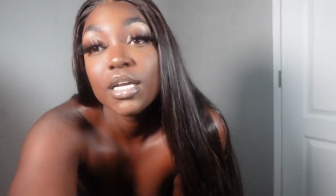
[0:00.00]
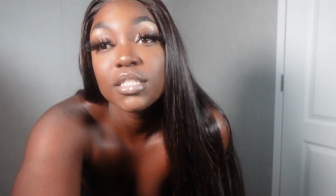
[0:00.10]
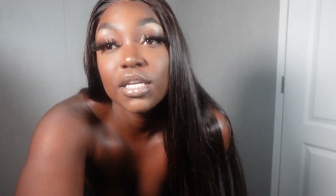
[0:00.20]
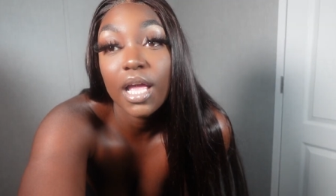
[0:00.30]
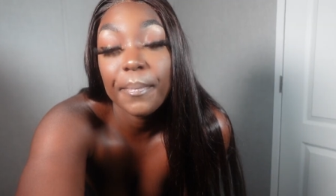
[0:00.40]

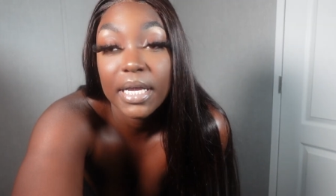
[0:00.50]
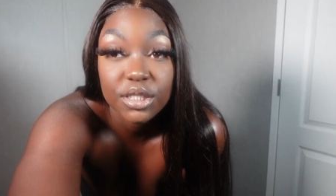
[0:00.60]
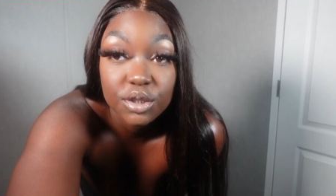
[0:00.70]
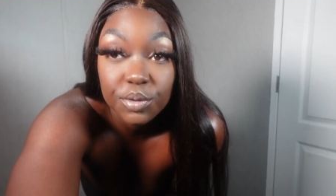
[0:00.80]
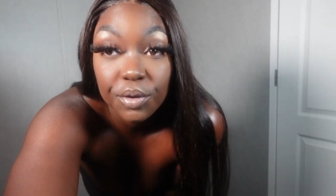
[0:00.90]
So yeah, my
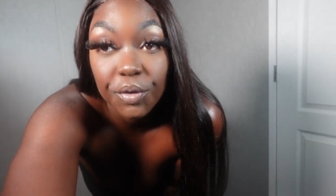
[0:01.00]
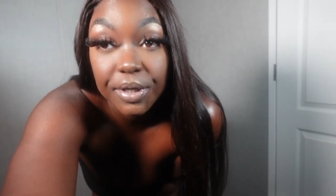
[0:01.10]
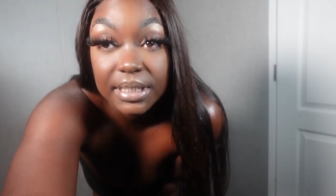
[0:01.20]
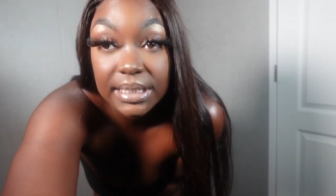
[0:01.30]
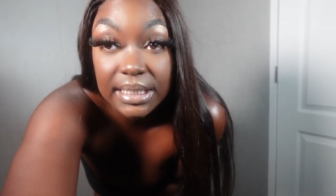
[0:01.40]
studio
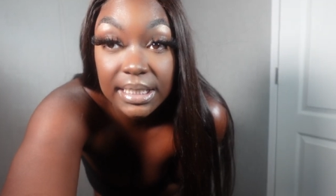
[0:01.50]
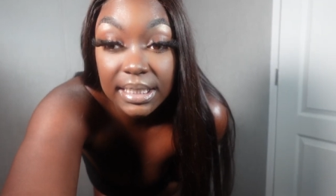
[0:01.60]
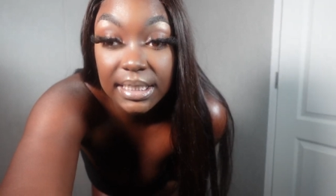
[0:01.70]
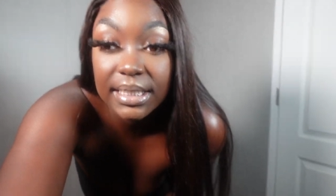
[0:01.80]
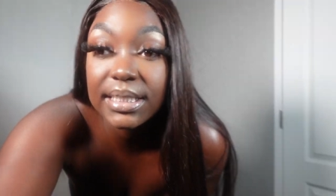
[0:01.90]

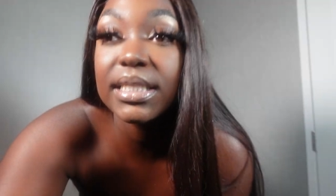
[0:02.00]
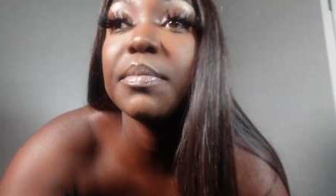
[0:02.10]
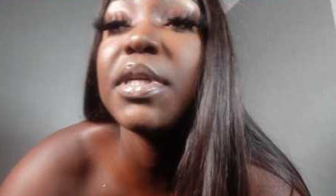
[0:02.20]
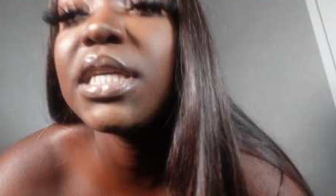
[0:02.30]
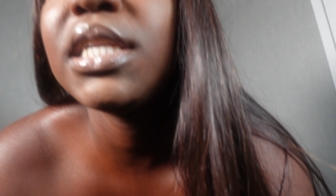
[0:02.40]
content.
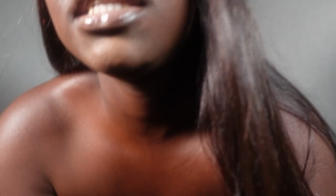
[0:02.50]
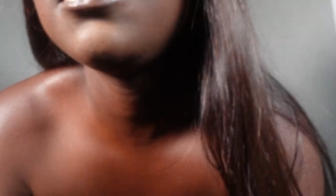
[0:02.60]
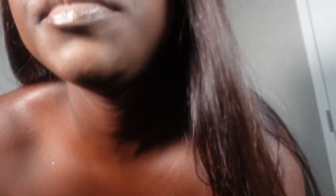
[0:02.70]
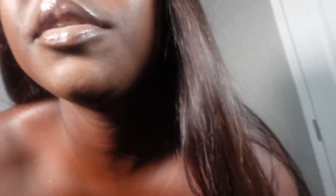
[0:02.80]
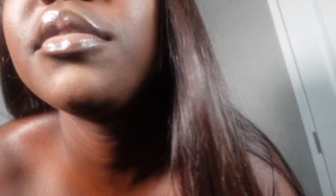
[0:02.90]
I'm looking in this
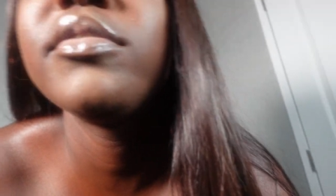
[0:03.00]
mirror